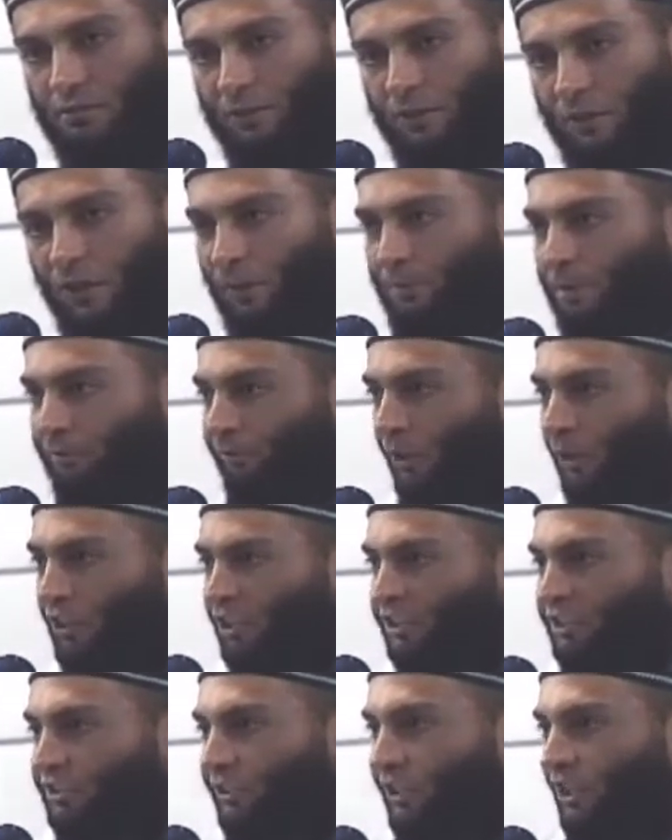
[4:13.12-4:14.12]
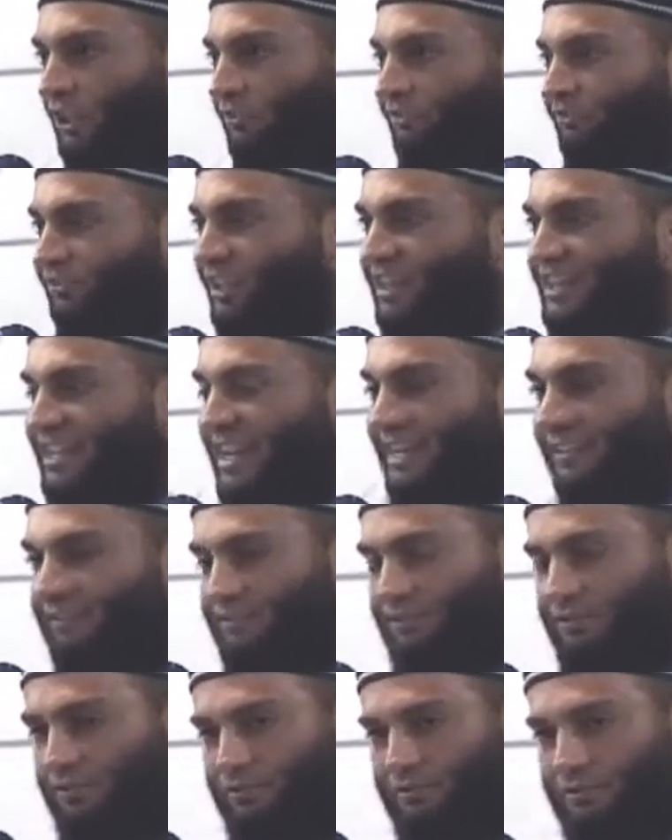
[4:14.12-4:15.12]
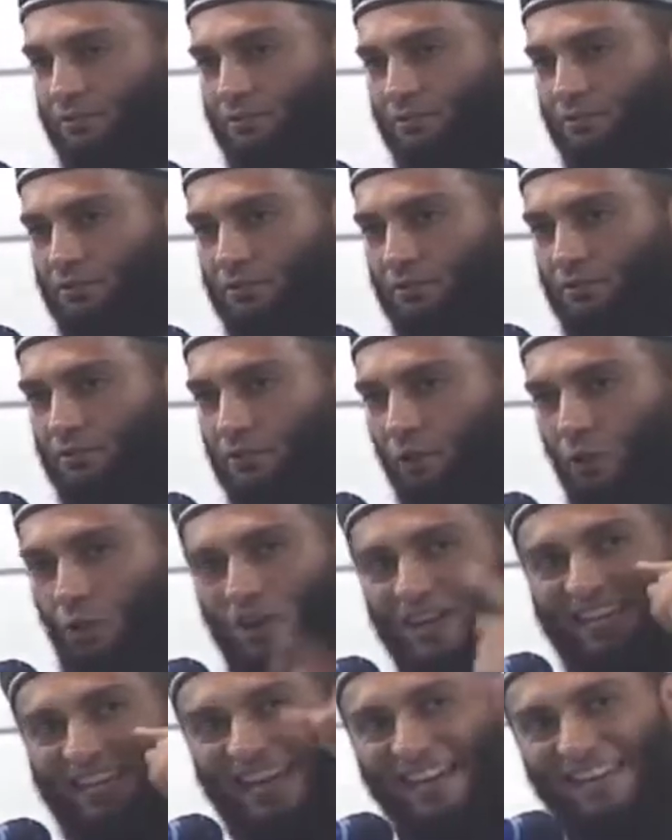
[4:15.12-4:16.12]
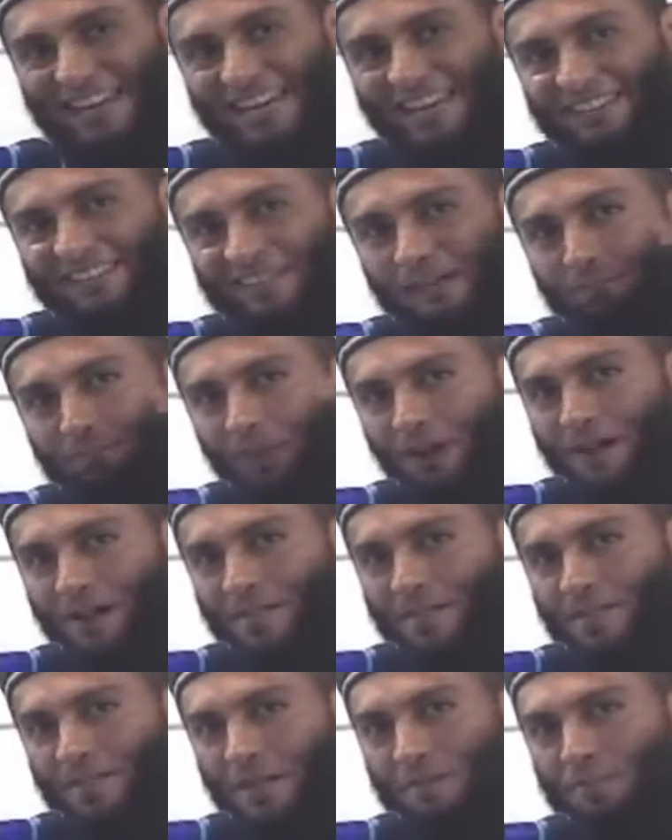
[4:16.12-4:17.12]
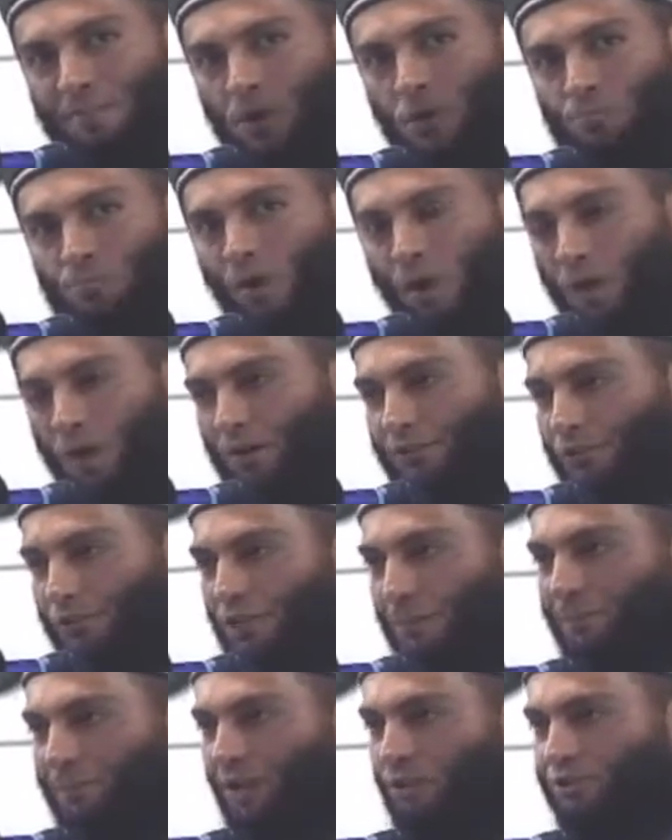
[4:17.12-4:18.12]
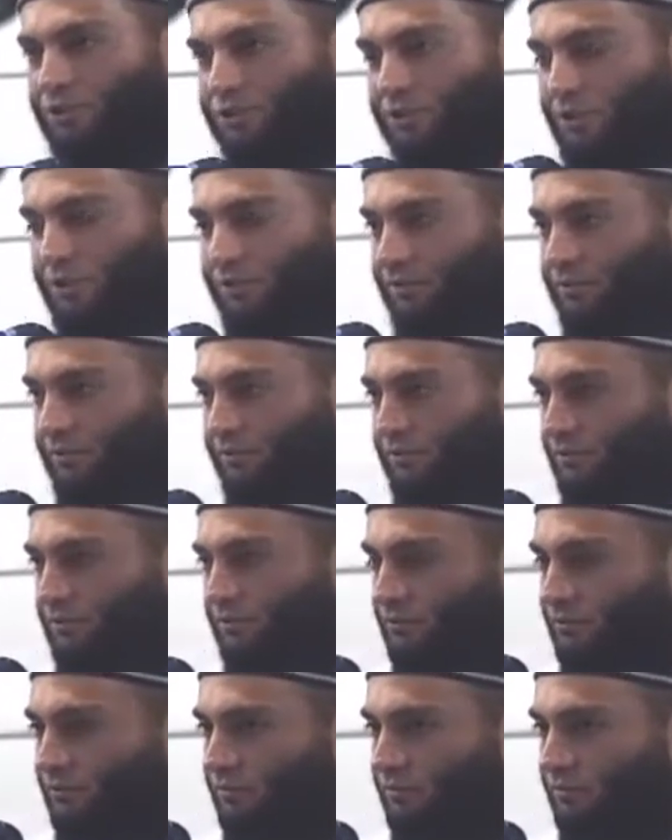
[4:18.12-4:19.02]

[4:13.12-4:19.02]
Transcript: or before you surf the net, or gaze upon the billboard or the posters,